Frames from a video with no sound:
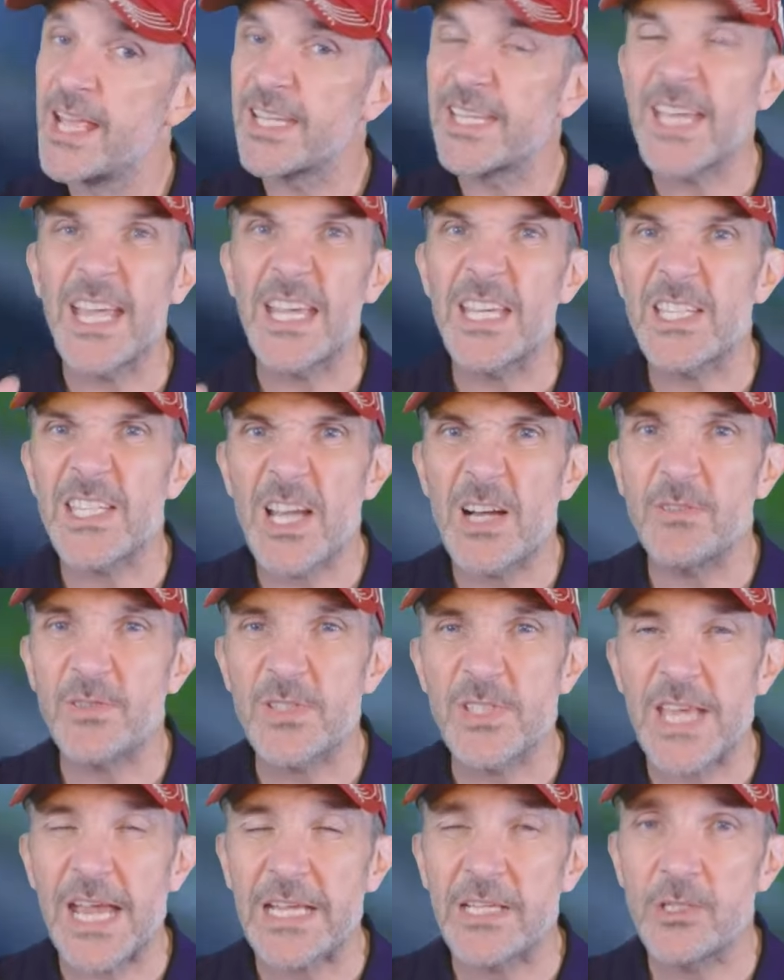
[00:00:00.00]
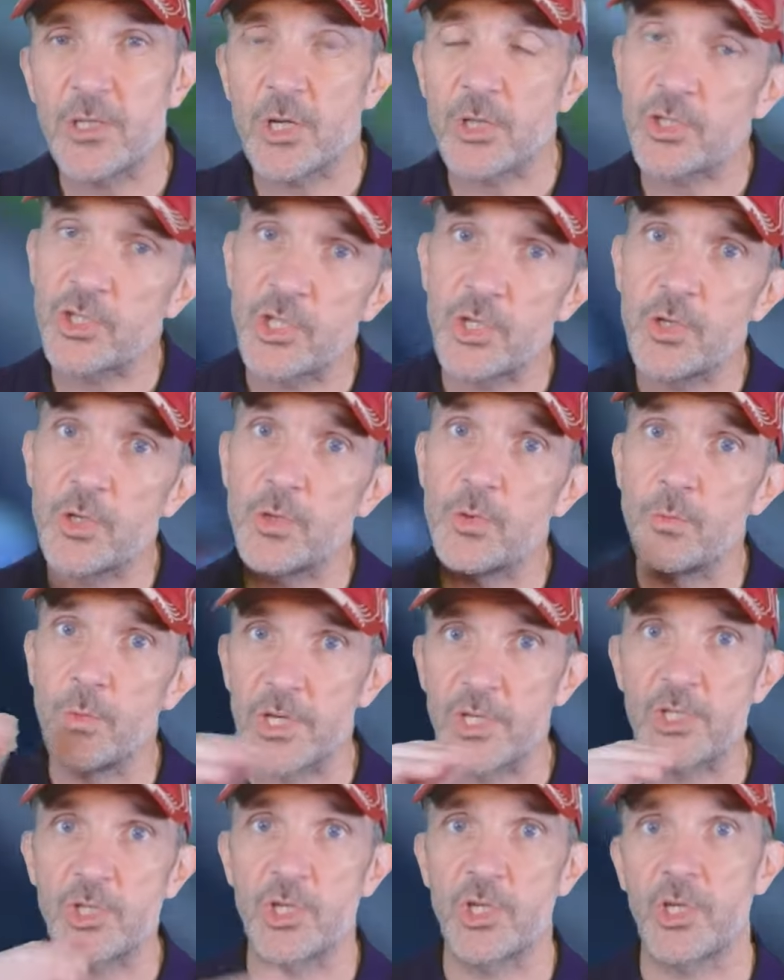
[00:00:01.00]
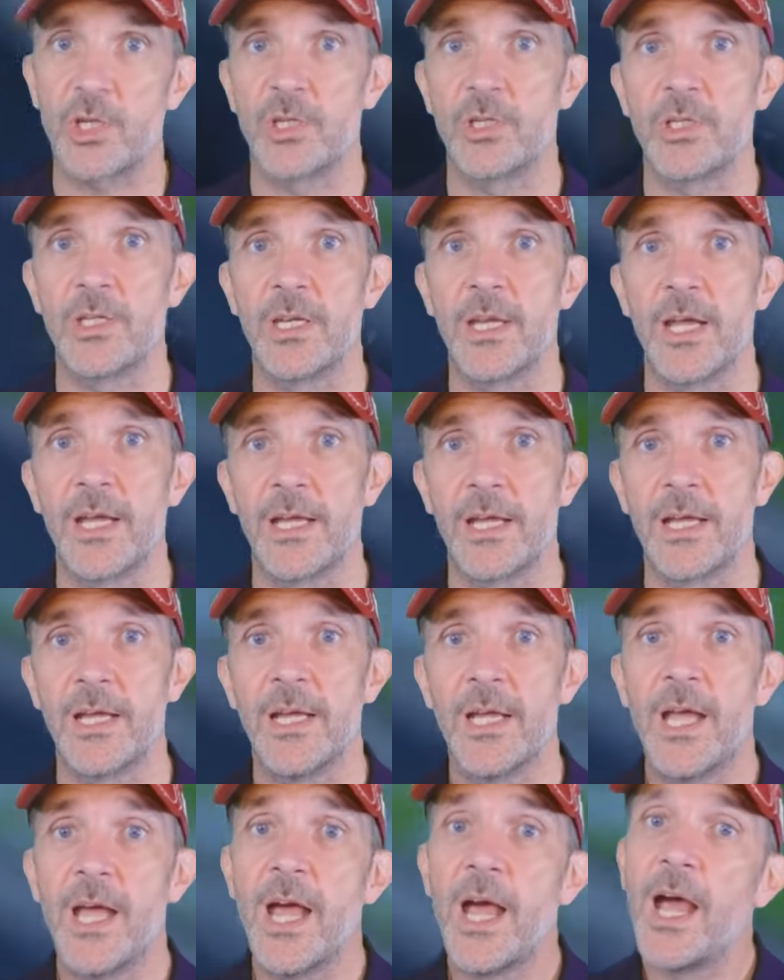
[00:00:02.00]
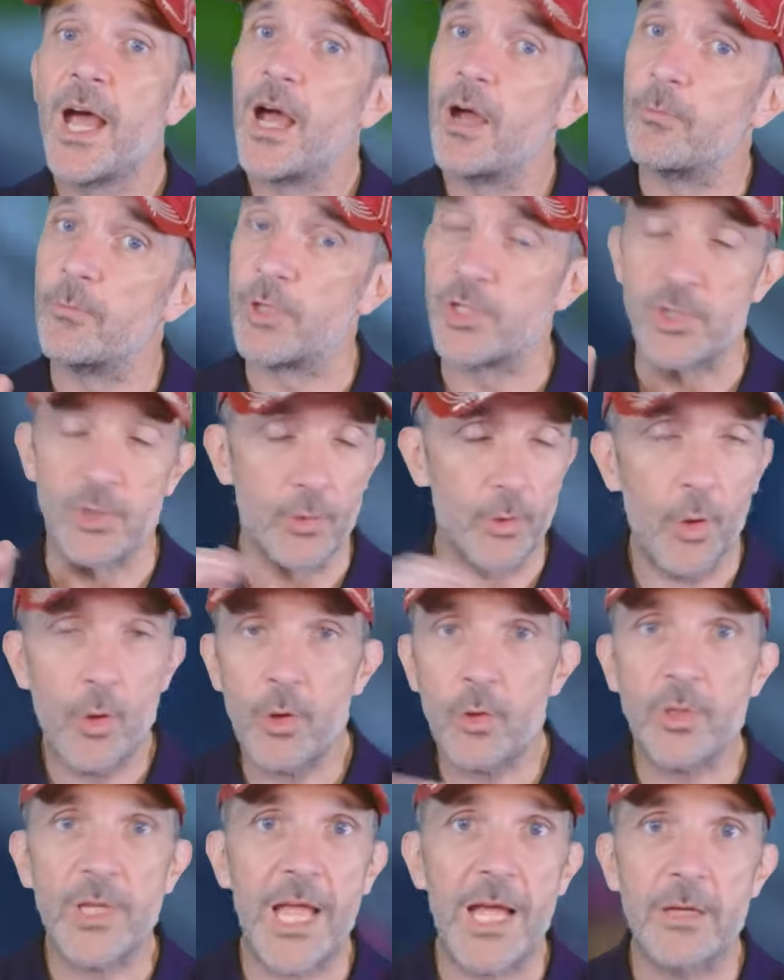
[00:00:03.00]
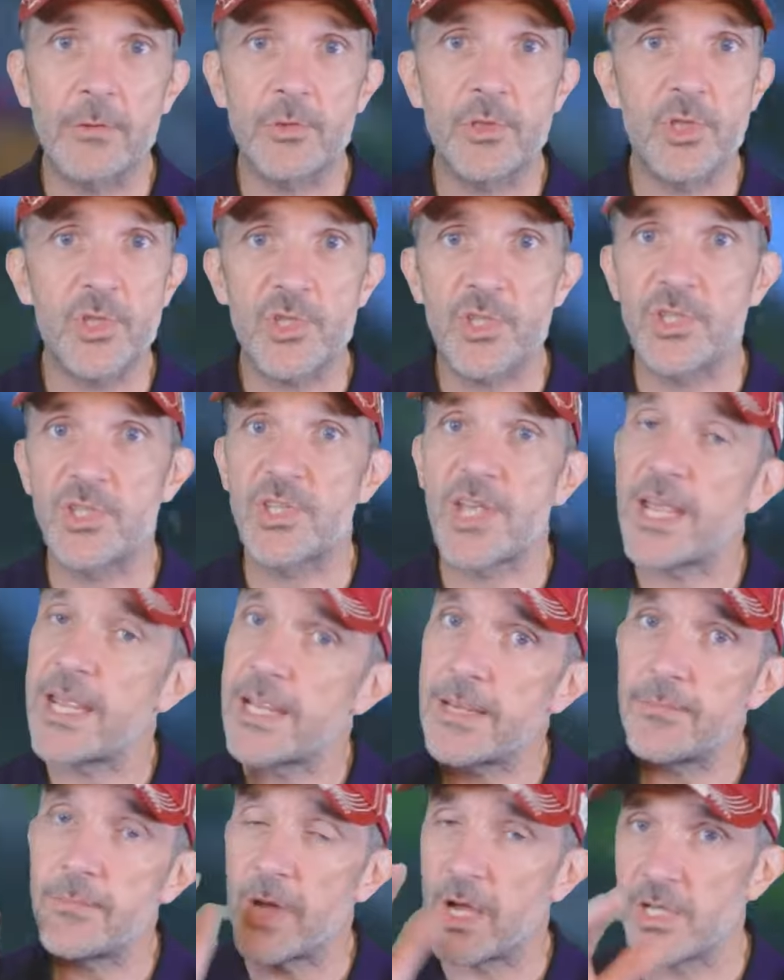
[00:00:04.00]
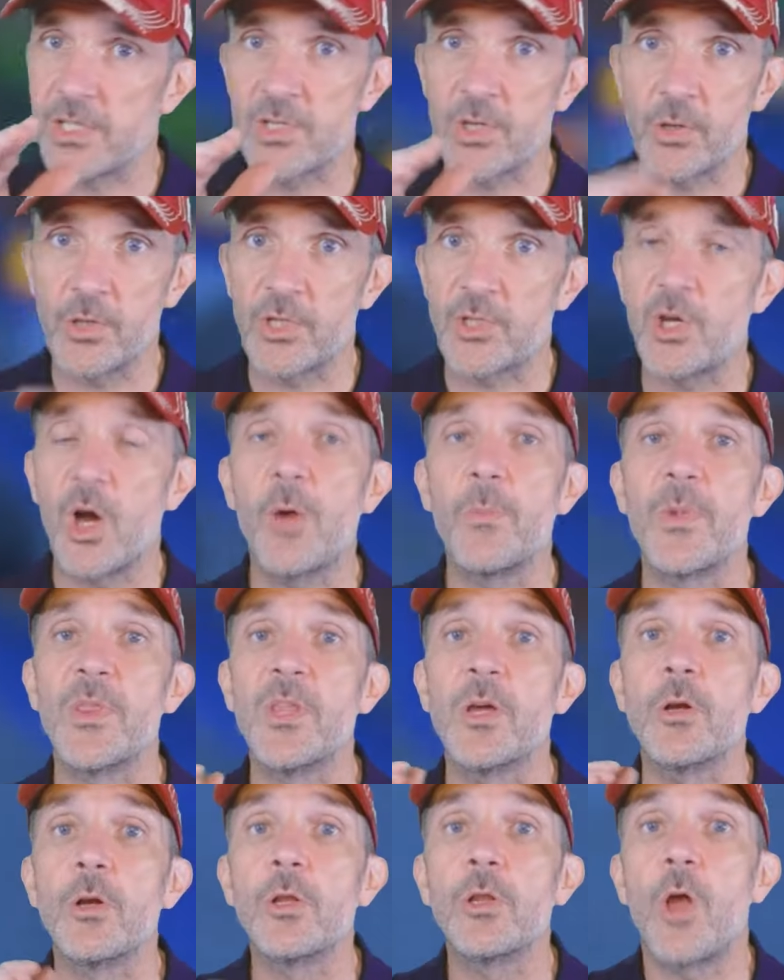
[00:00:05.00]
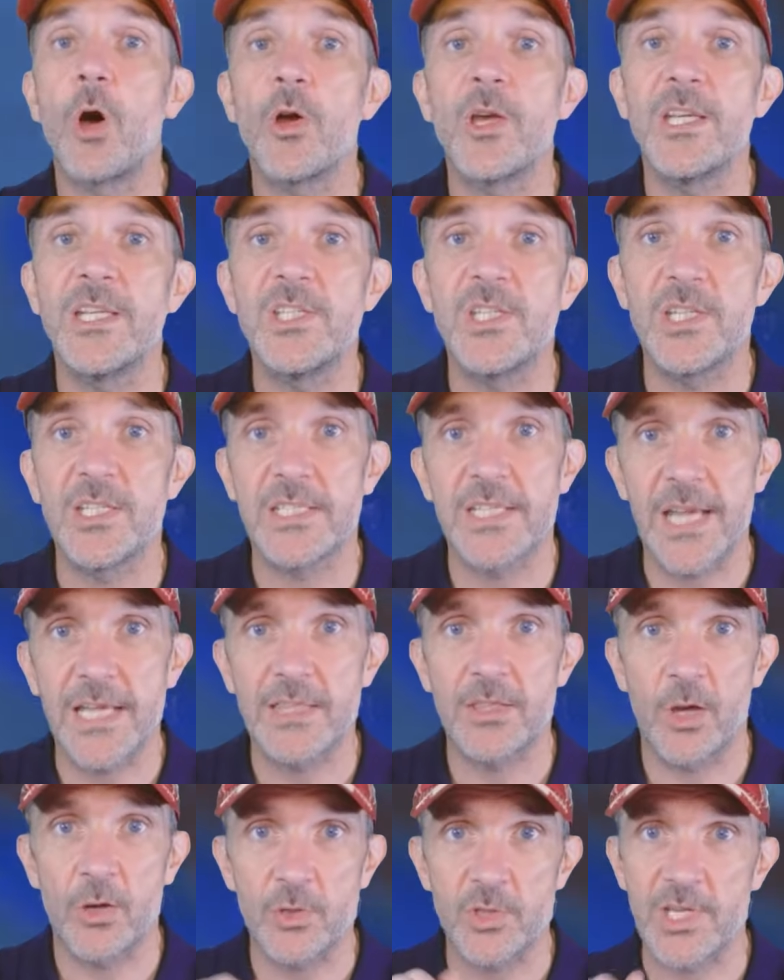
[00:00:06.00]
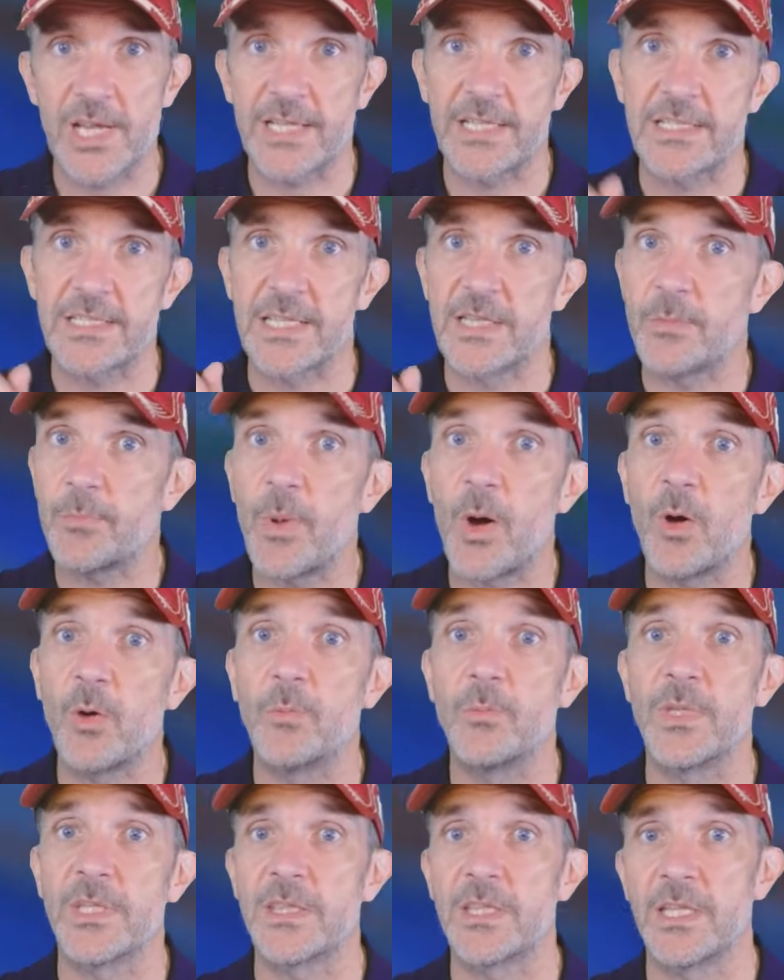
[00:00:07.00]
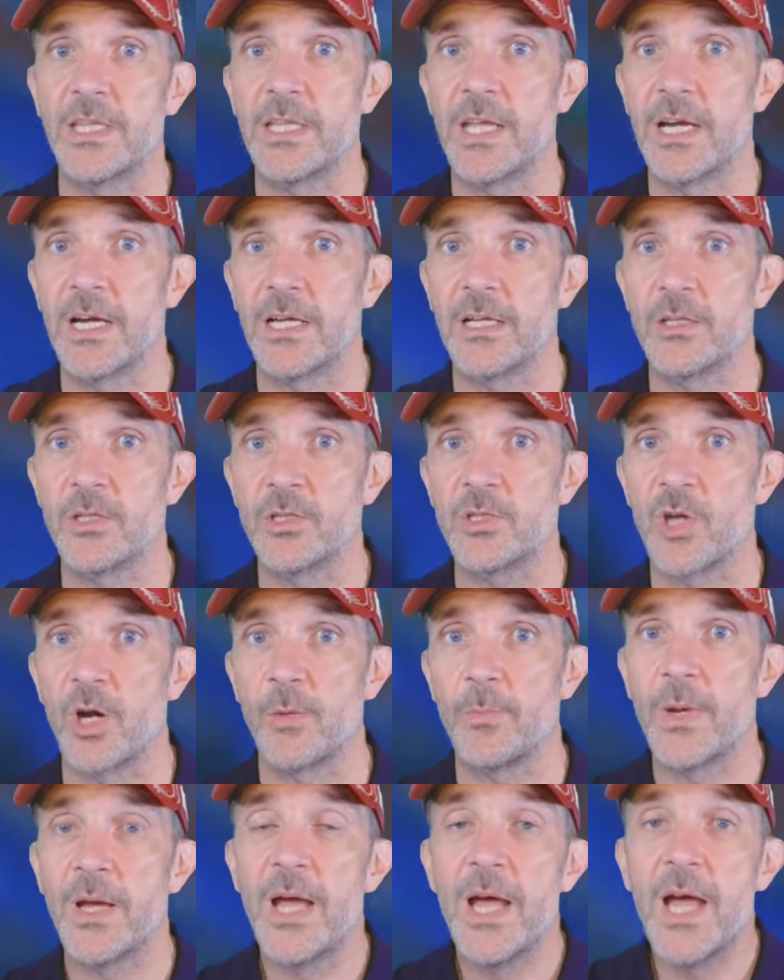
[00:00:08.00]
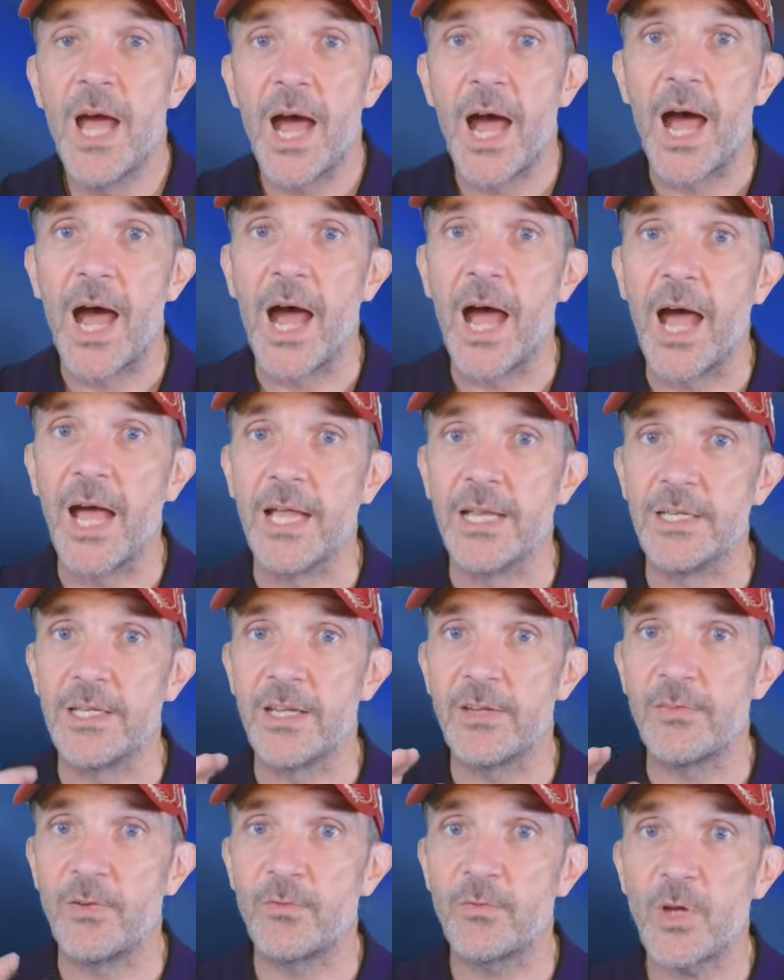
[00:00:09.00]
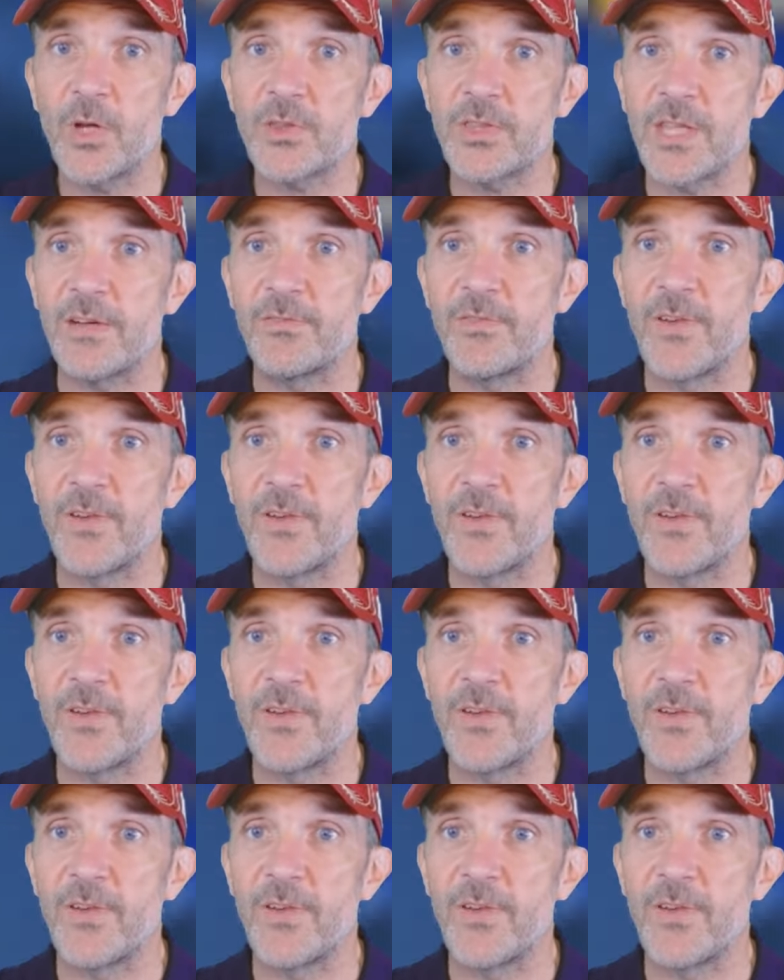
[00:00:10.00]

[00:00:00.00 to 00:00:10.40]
Get yourself a second or two, which you can which will all count just the same as on the top, and they're a lot easier to get those seconds at the bottom than they are at the top. And if you've got that